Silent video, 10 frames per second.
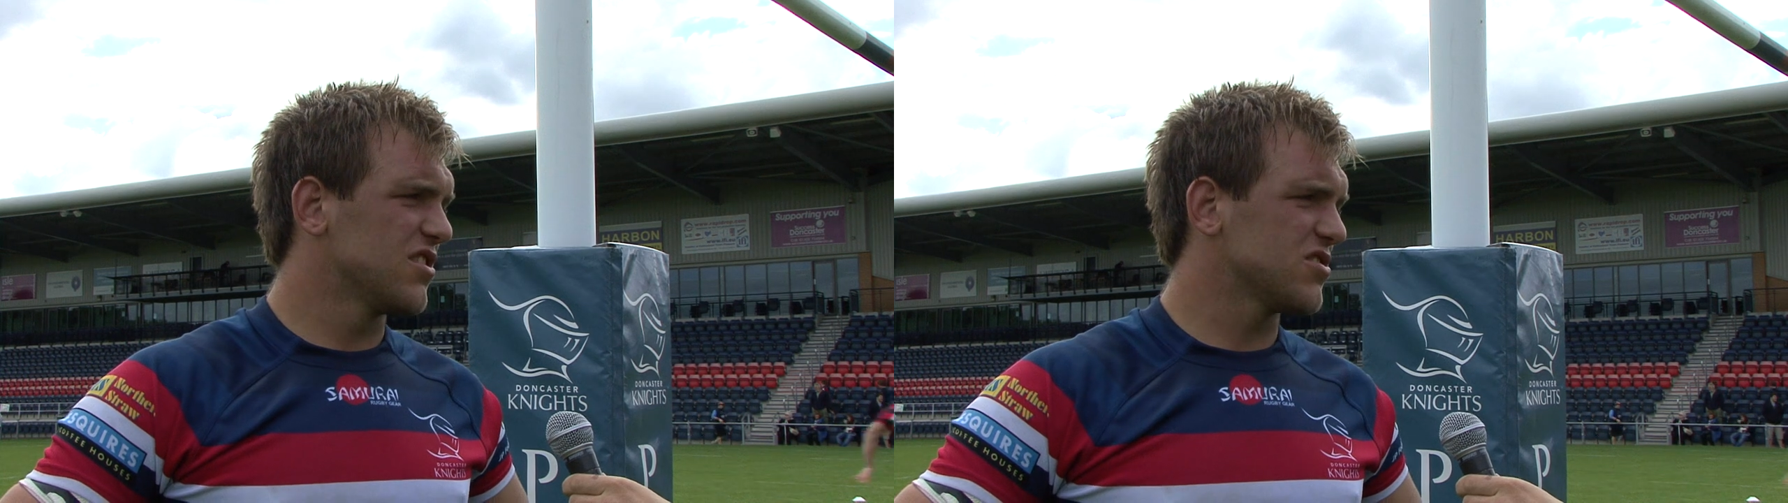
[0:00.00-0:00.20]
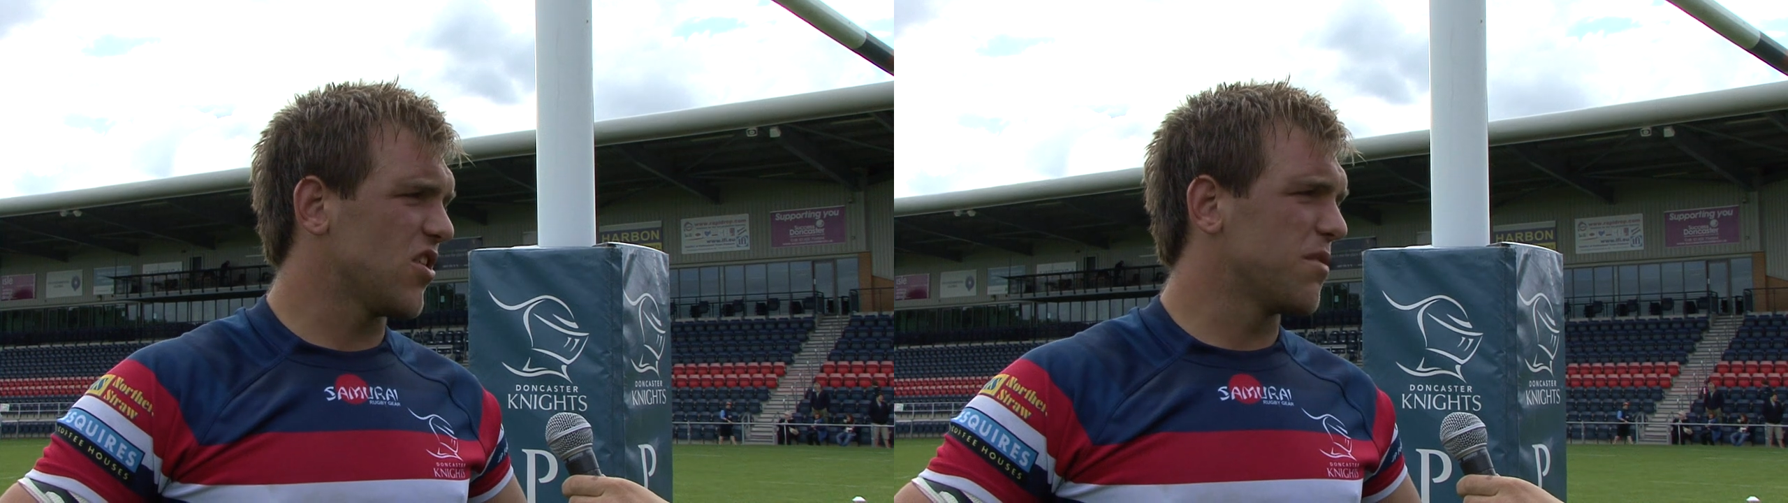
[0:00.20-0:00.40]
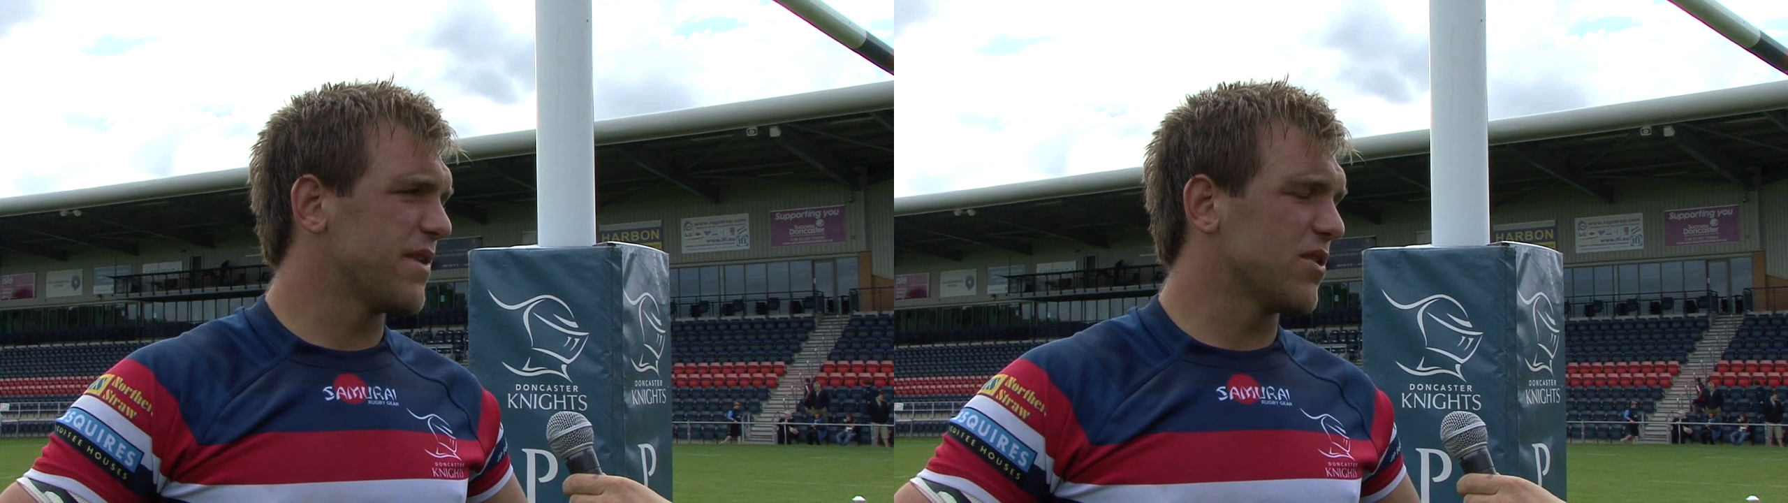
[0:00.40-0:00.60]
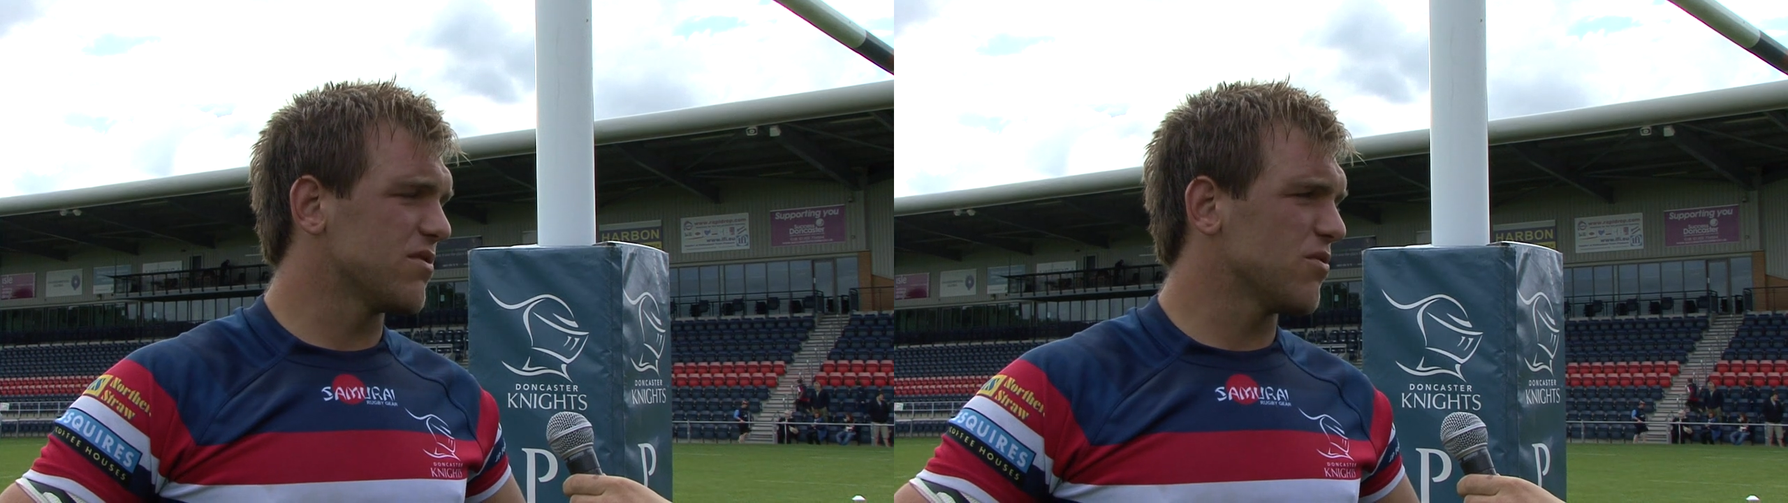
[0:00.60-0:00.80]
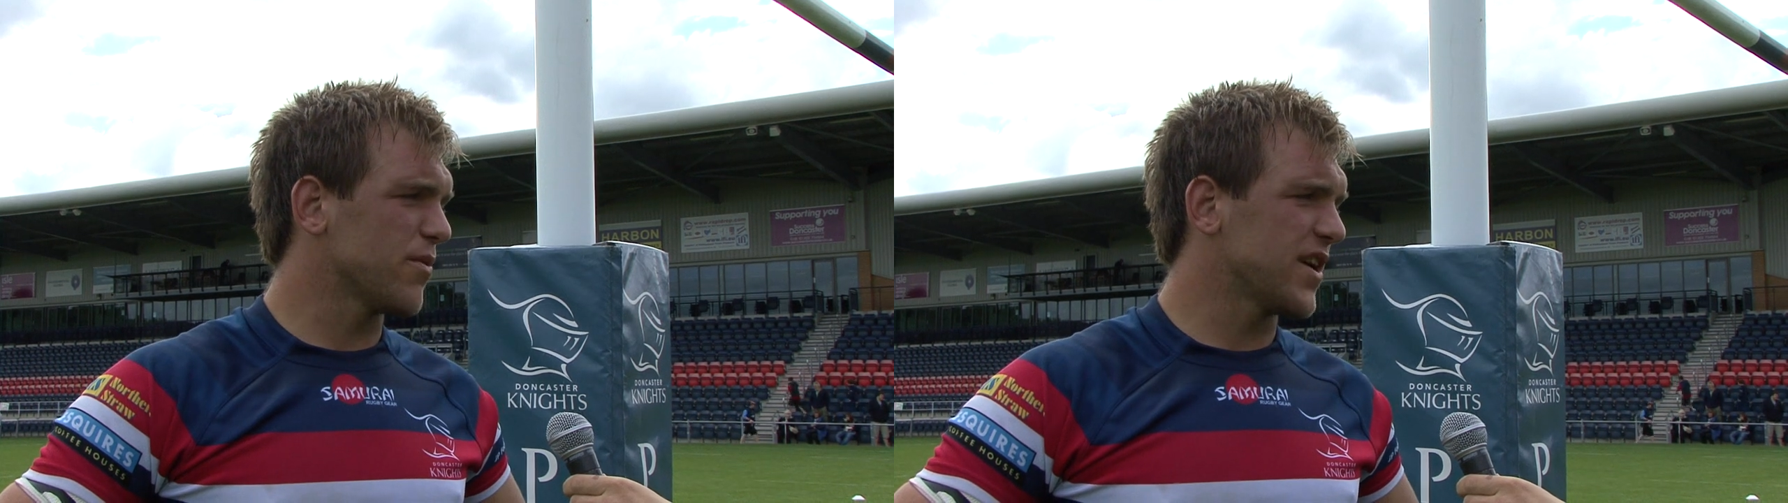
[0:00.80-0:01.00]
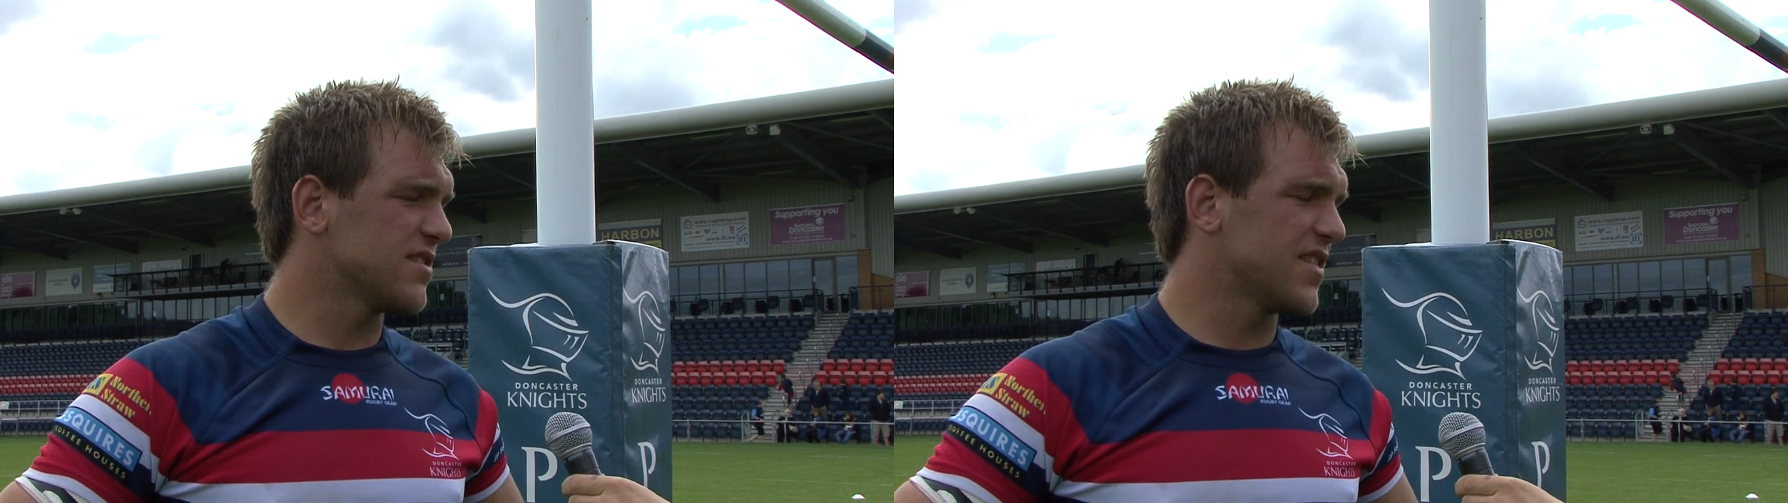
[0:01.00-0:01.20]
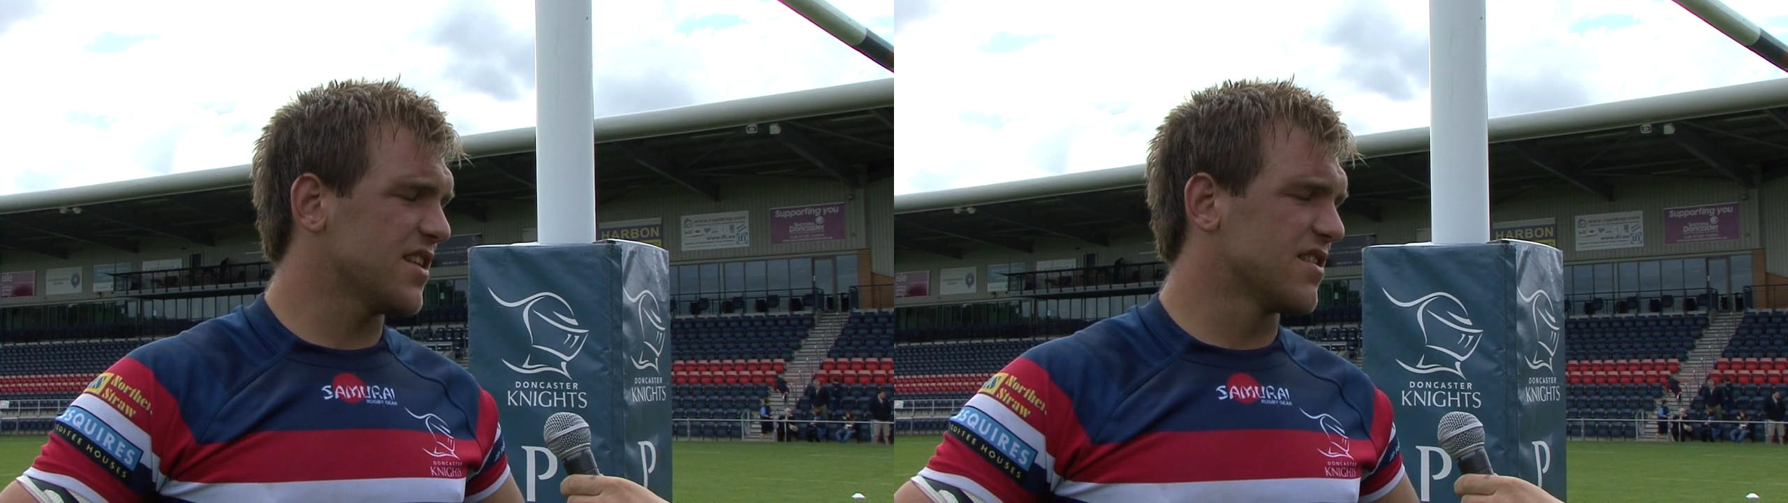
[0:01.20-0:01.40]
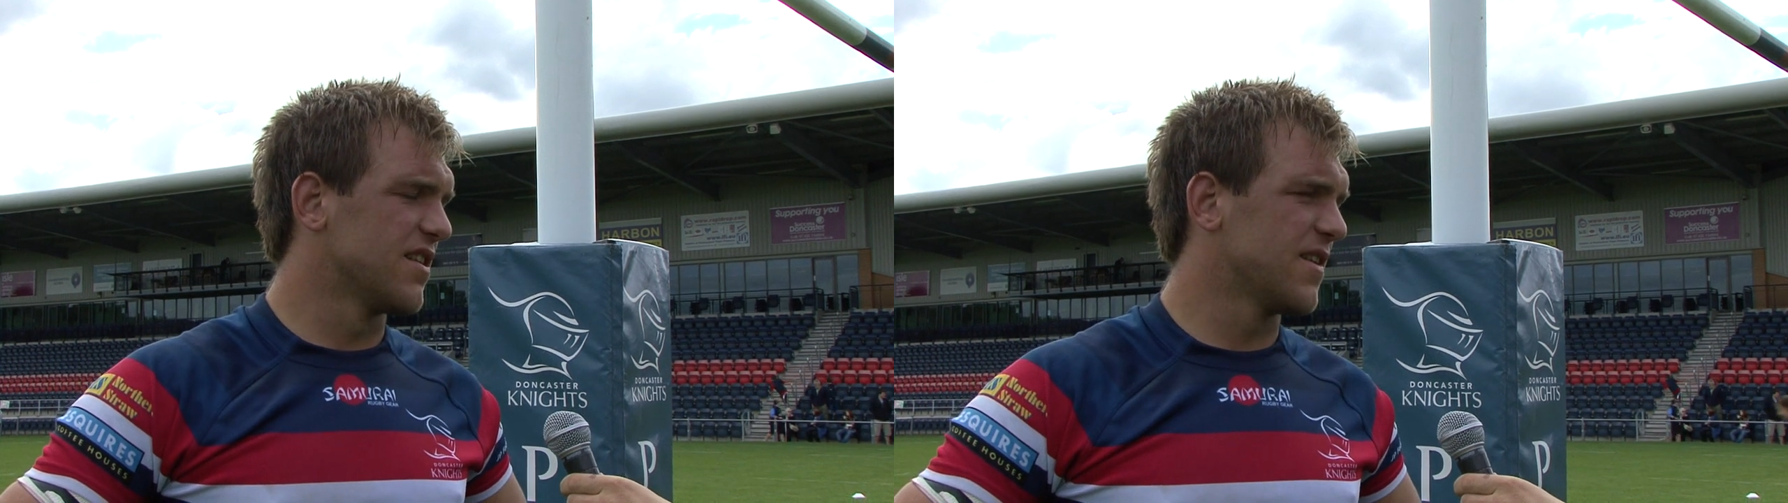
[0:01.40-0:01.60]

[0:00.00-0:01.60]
slowly built all the way to the end.